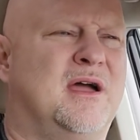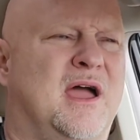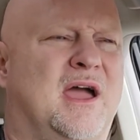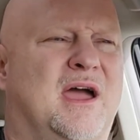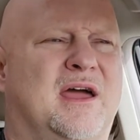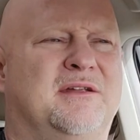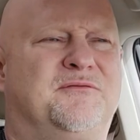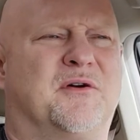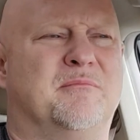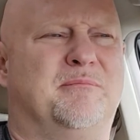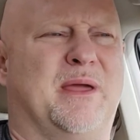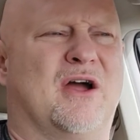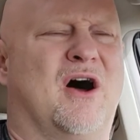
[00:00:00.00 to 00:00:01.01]
And
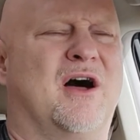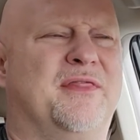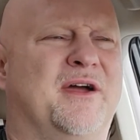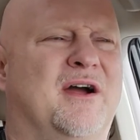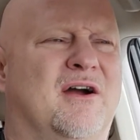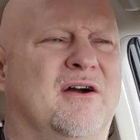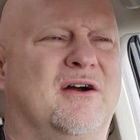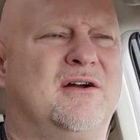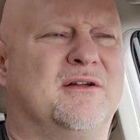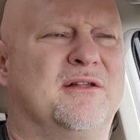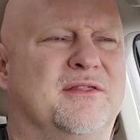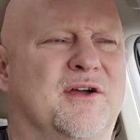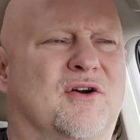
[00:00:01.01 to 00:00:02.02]
from beyond there,
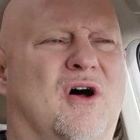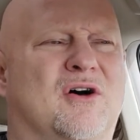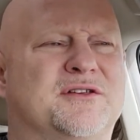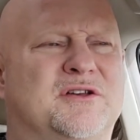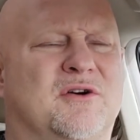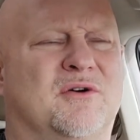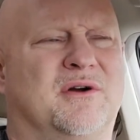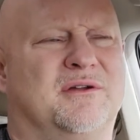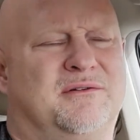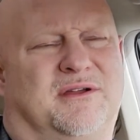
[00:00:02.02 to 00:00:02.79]
they're also,